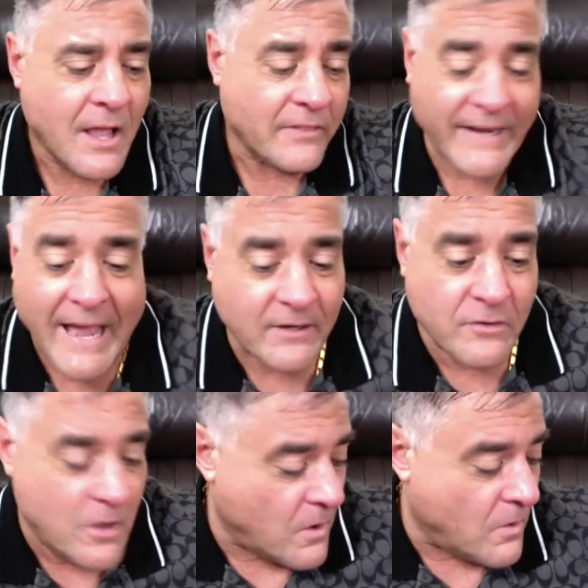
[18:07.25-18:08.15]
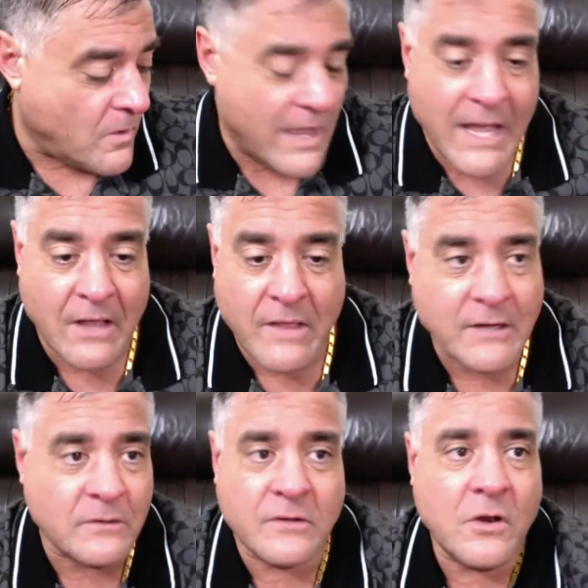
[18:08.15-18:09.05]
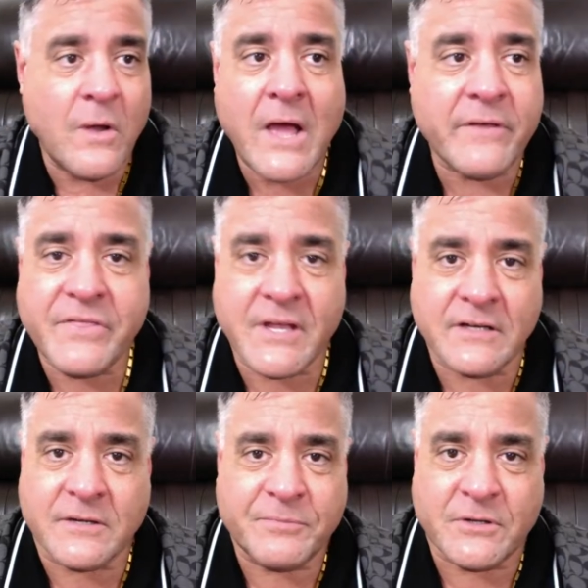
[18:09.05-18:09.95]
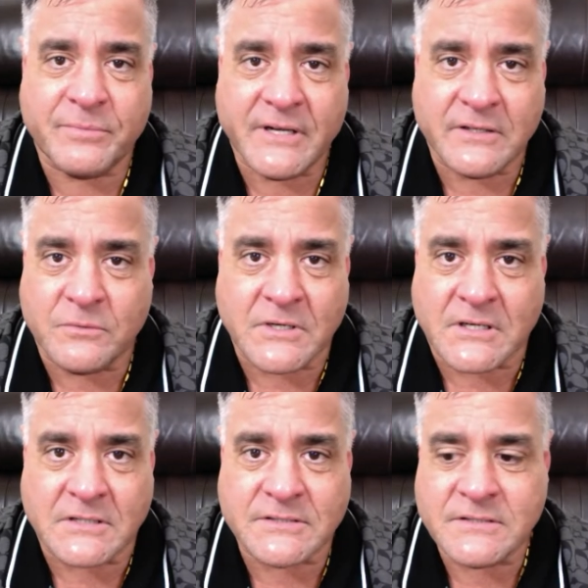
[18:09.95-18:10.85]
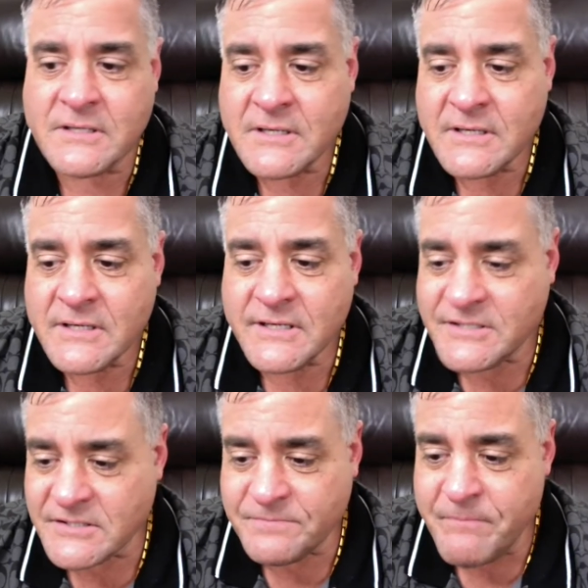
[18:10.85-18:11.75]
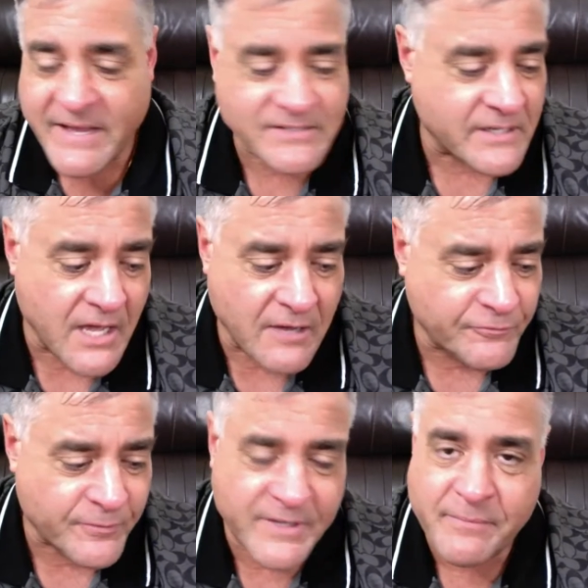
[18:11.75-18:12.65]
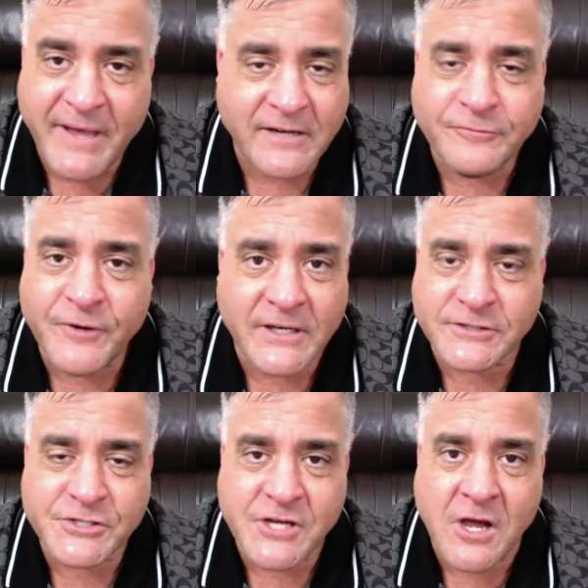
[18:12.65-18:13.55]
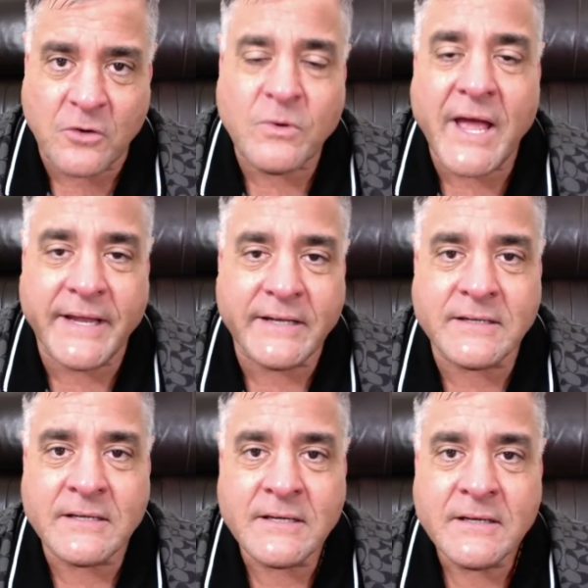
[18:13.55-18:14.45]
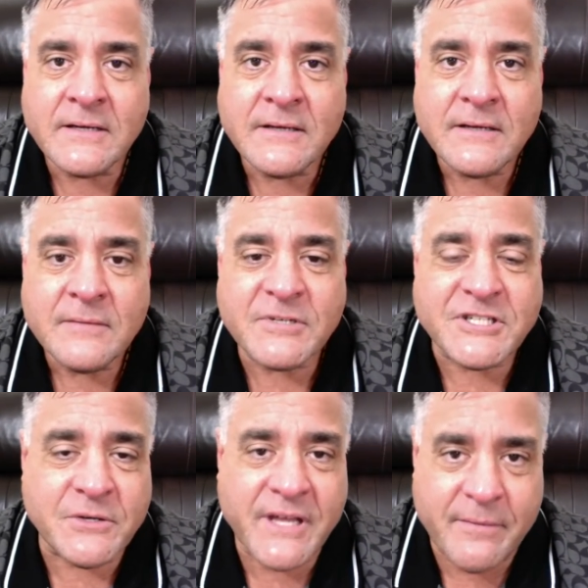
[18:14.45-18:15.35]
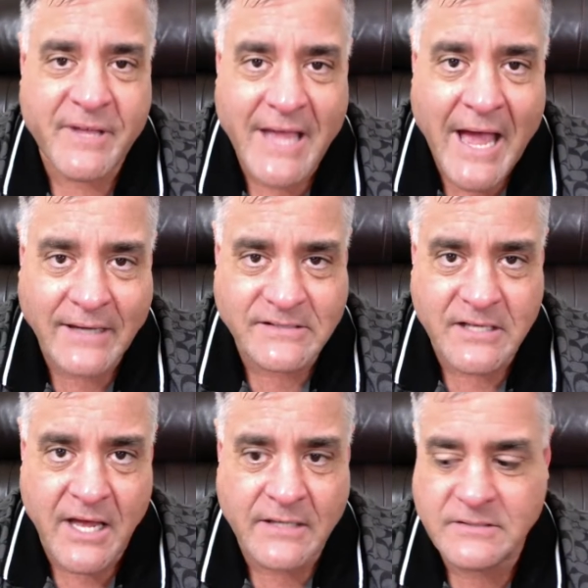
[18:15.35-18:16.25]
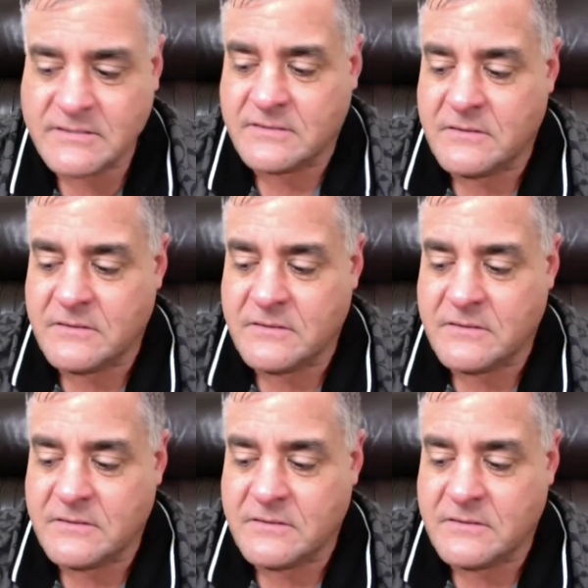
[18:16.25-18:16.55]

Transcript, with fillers: Like I don't know how I don't know how anything on the computer barely works. It just makes enough for me to make a fucking show, right? but you get me access